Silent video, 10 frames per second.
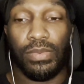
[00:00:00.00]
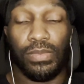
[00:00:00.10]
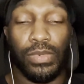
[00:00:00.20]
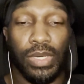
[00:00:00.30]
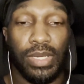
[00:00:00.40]

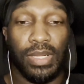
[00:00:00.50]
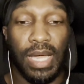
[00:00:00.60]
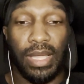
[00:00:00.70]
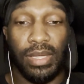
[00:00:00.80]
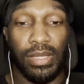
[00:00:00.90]
One,
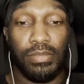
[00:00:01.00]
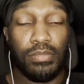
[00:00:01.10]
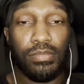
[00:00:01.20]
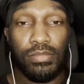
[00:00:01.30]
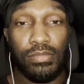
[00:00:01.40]
I could
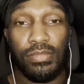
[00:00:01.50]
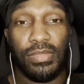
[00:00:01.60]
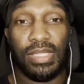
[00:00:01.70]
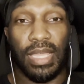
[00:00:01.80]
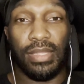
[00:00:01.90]

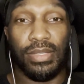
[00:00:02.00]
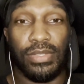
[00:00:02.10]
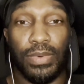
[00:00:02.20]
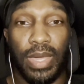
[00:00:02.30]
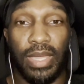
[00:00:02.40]
stay
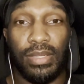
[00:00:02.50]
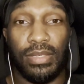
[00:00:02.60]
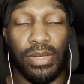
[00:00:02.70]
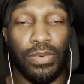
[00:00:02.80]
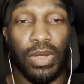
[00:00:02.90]
this way,
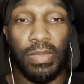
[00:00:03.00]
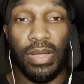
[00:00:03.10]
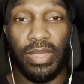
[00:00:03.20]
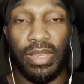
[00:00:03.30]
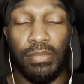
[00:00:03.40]
don't worry
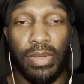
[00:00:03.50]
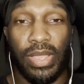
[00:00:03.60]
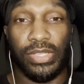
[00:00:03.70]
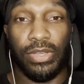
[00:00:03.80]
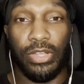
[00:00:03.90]
about getting
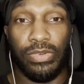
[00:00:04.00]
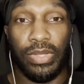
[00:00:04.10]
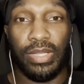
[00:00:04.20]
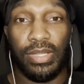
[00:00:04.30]
brain surgery,